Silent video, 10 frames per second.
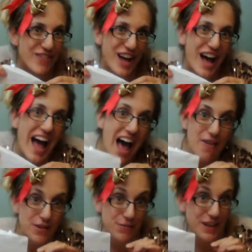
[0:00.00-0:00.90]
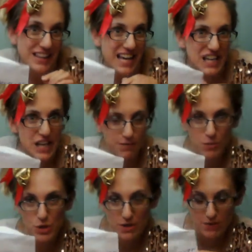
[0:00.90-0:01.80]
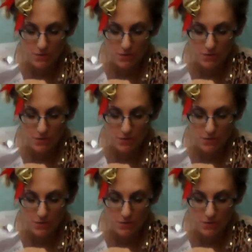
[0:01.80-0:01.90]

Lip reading: I have a fun letter here from one of you